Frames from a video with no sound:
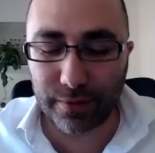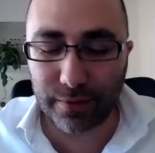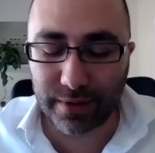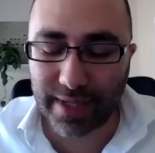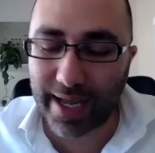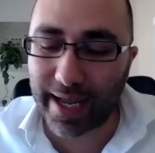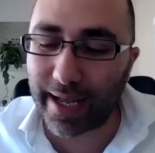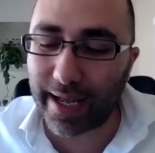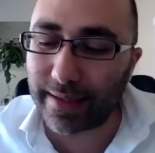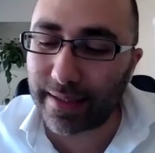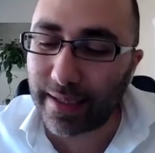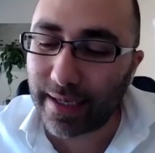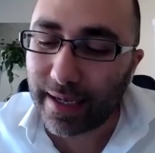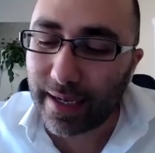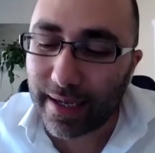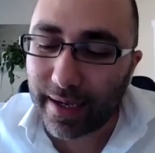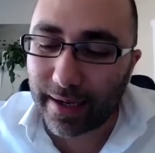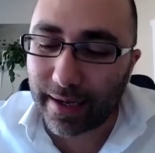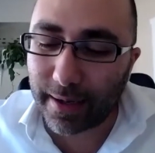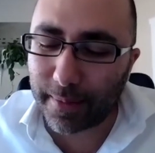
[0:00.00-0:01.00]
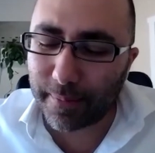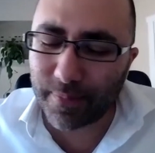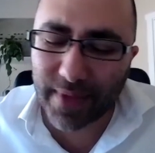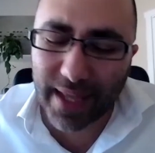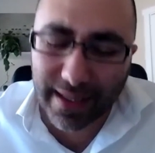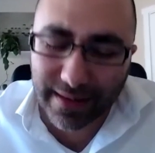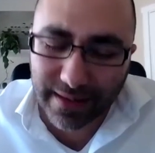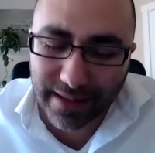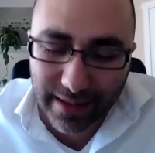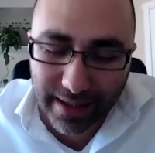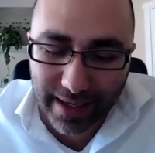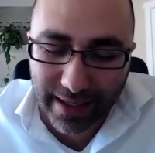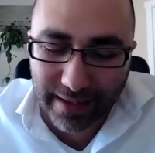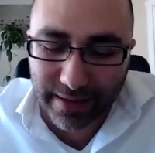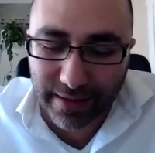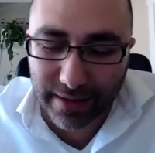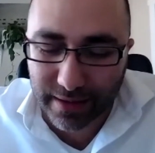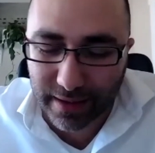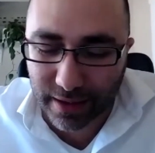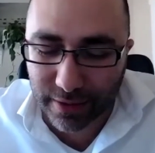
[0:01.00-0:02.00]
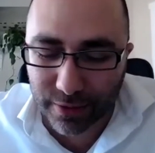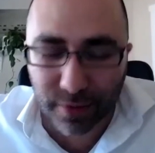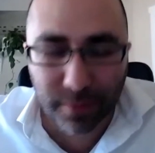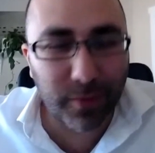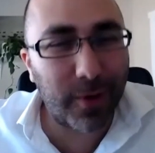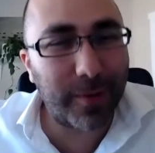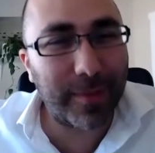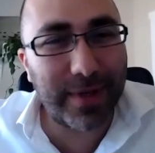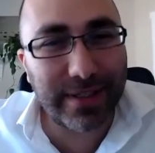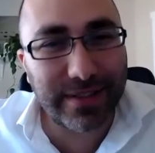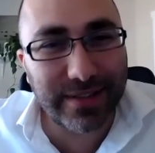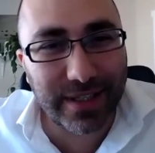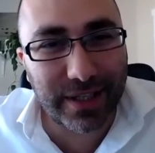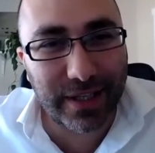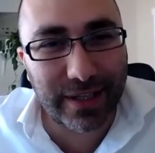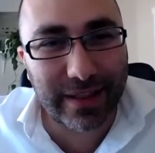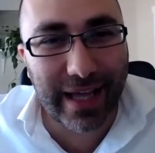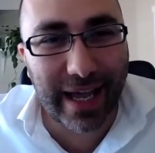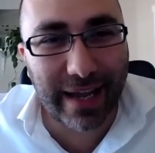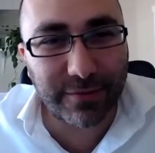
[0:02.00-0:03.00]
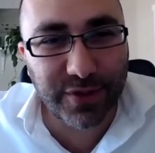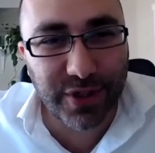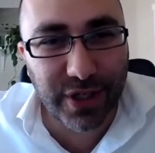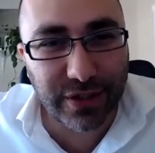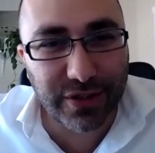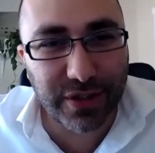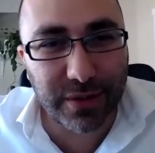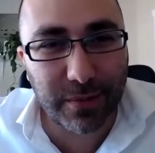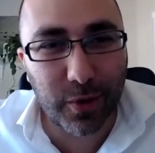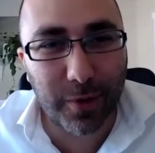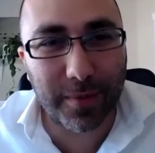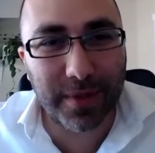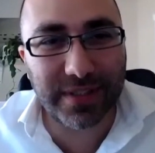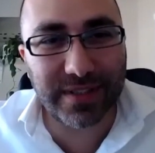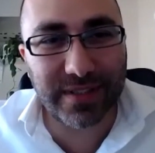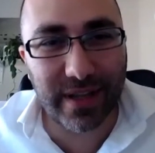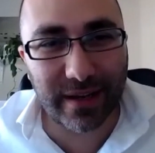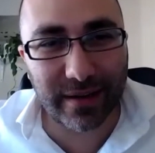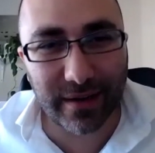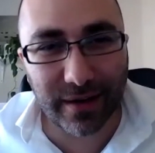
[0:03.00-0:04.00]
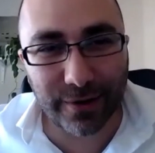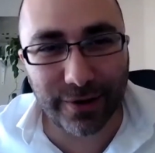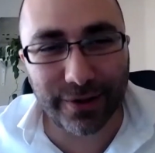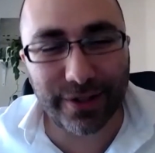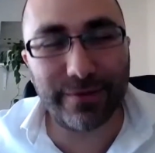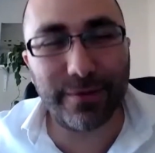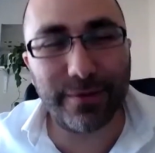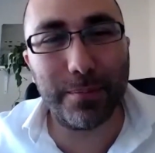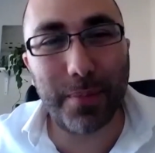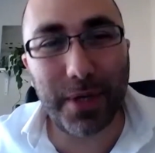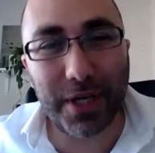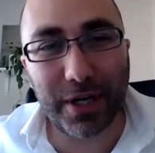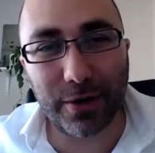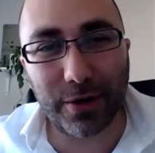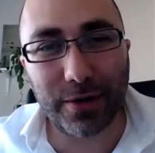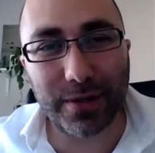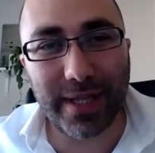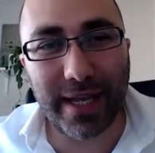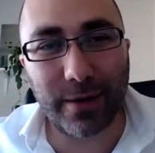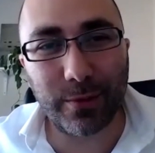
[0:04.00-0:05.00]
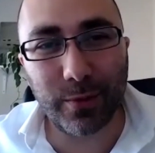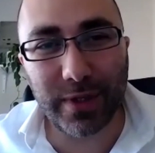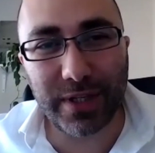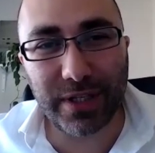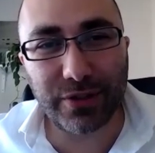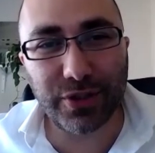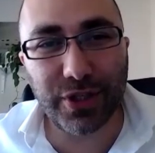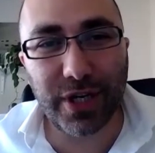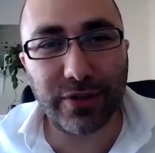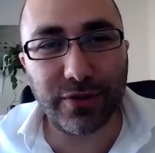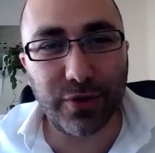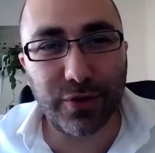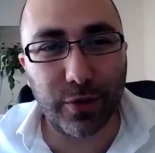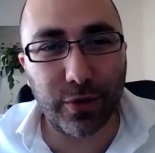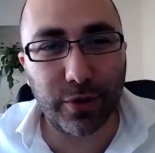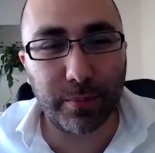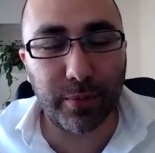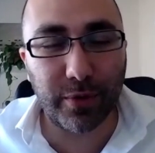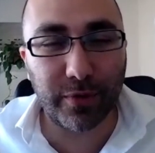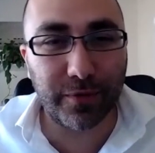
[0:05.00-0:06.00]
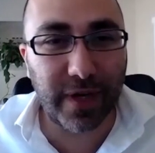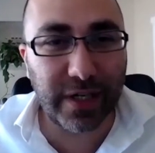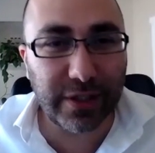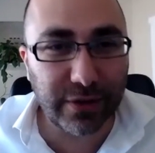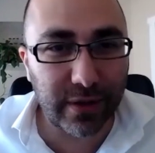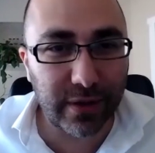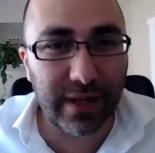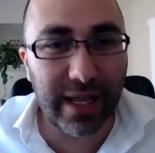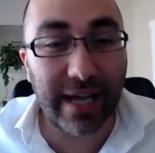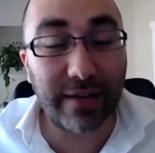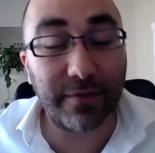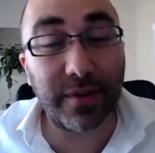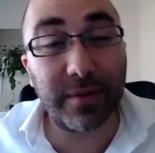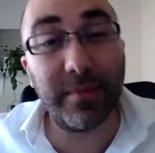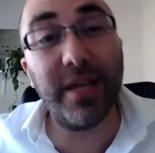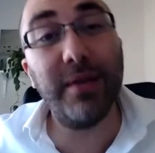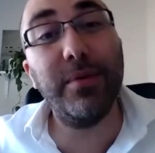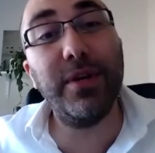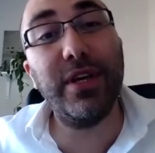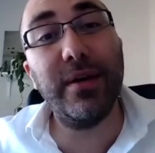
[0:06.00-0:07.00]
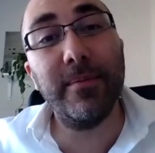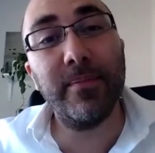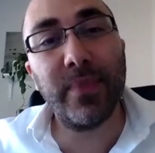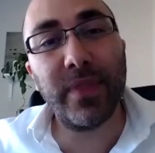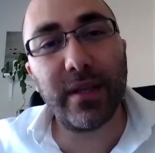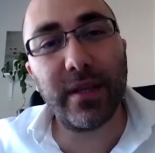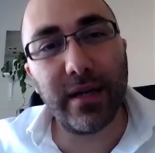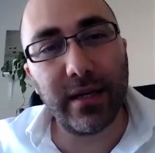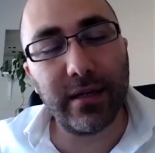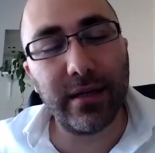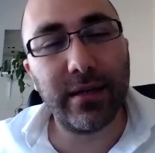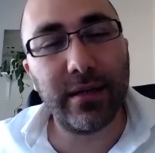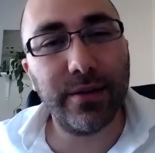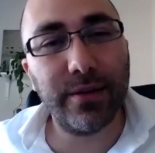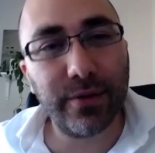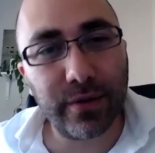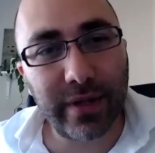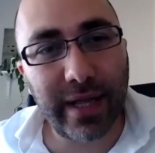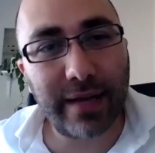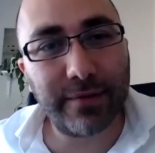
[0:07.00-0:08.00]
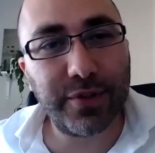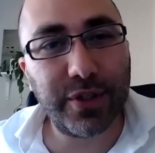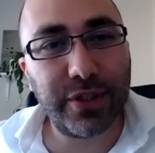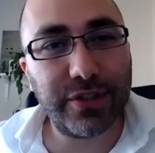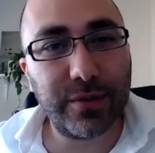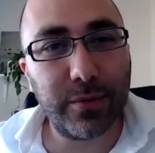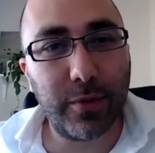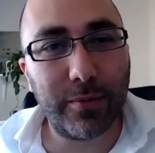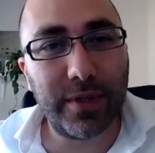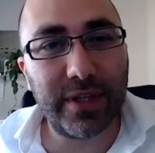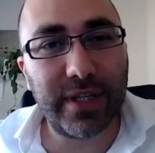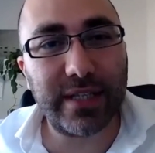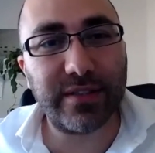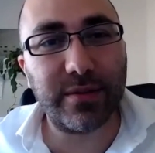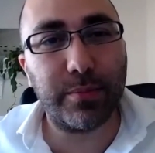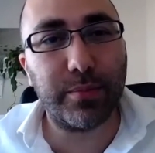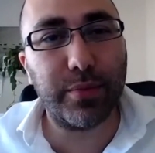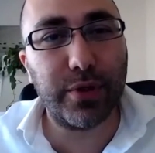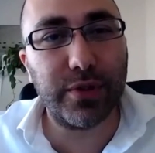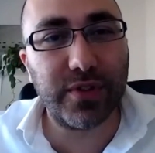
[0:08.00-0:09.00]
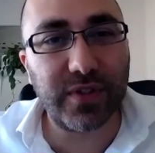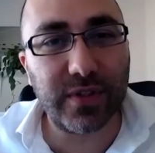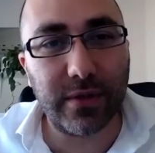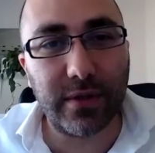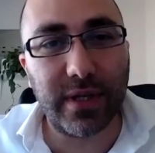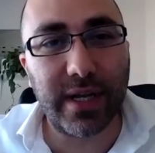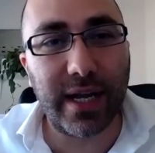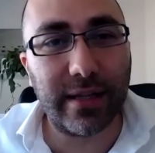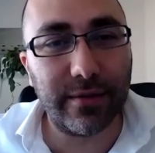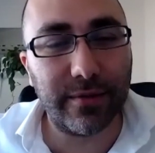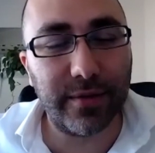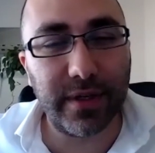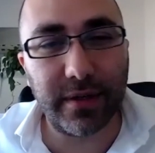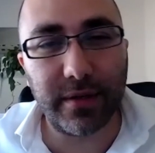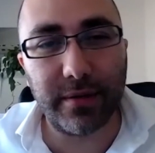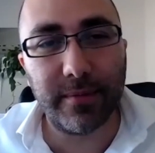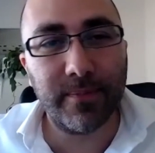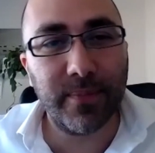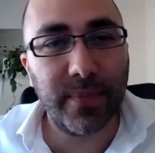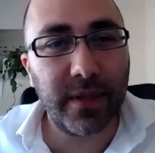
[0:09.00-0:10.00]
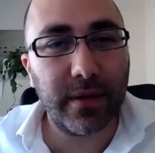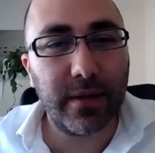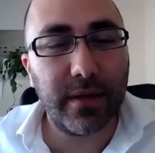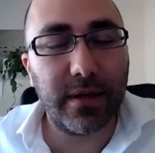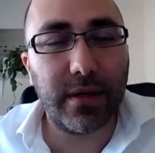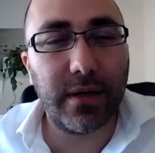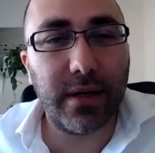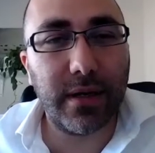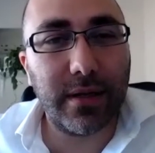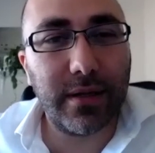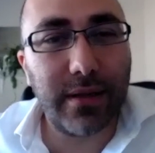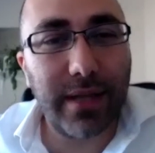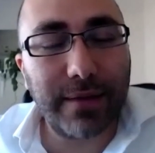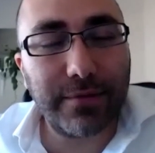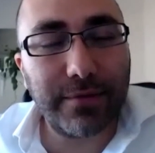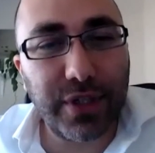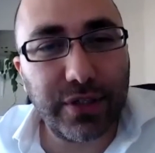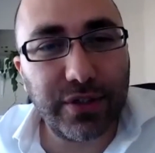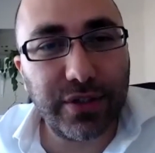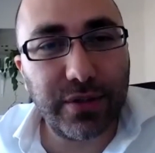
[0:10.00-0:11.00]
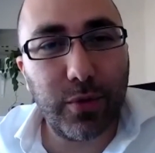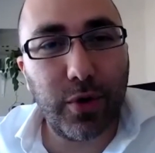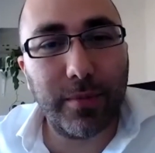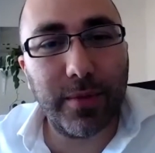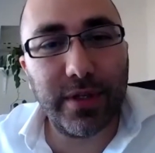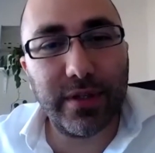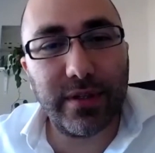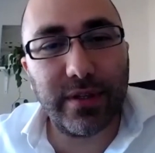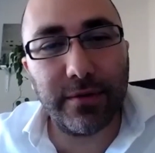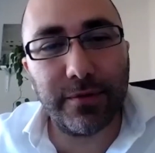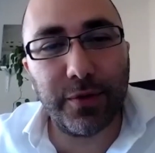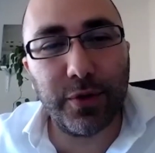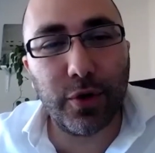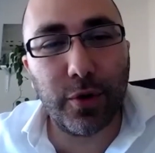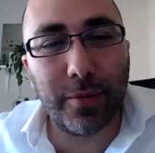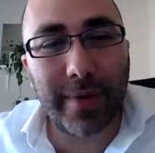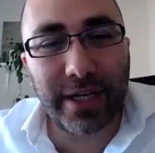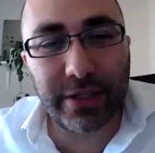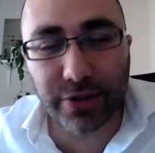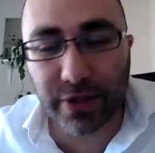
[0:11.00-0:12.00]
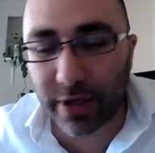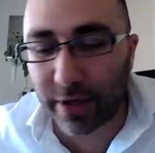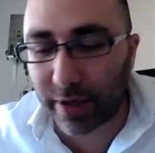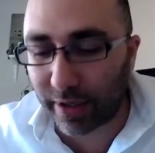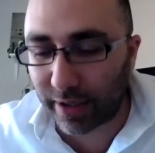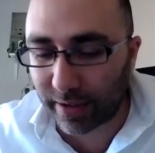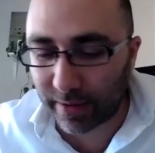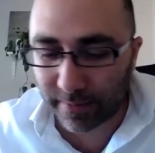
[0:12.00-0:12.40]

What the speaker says: dad. Any other moments? Any life-changing moments that are even bigger that really changed your professional life? And maybe another life-changing moment that's a personal kind of a. Life-changing moment, if you don't mind sharing.